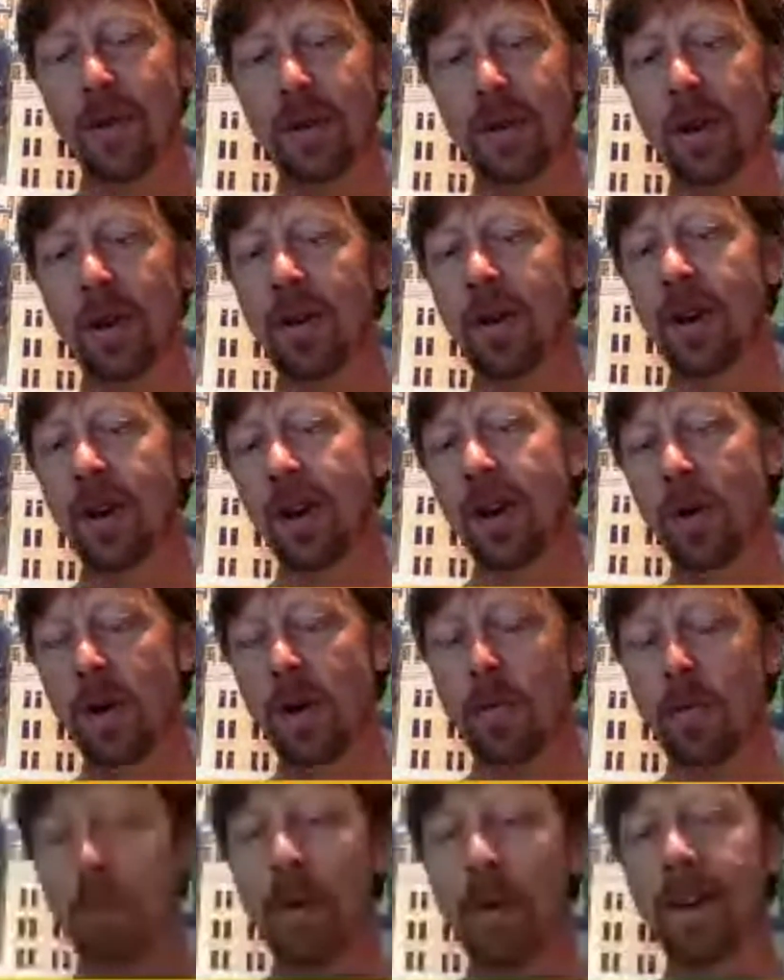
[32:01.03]
So we
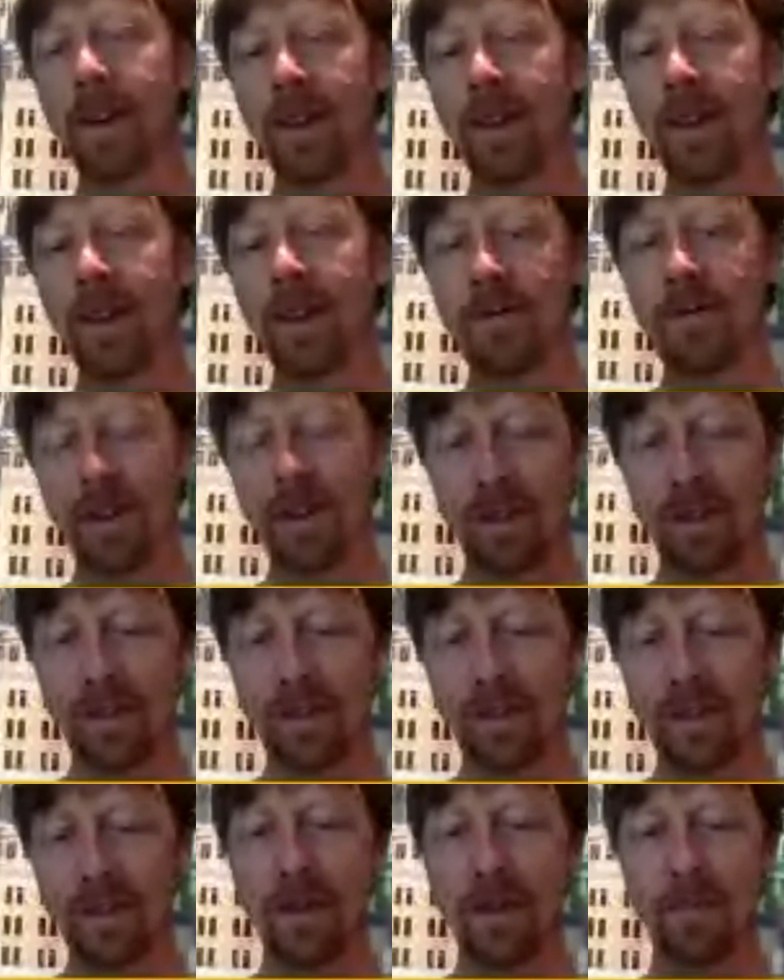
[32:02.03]
applied a
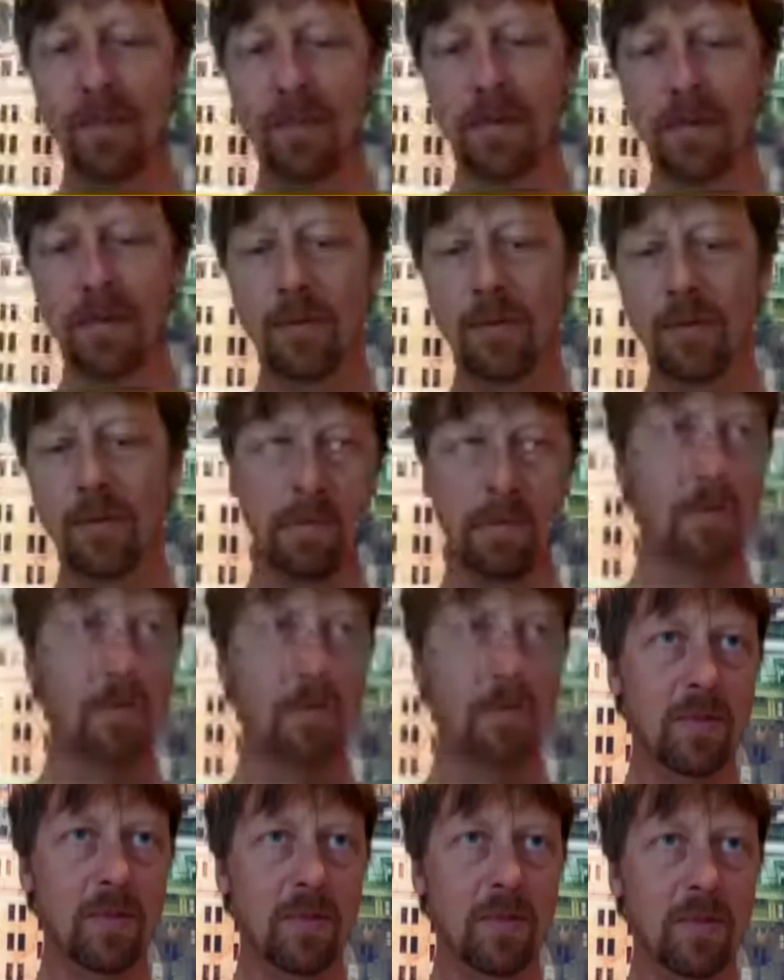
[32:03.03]
set of
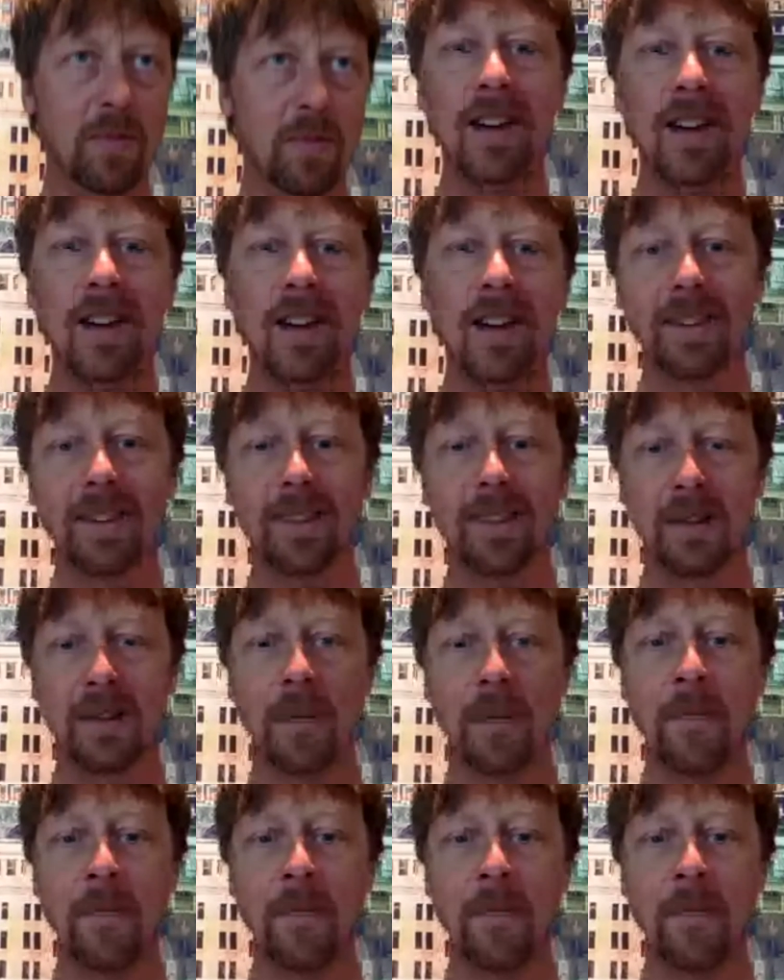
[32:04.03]
standards,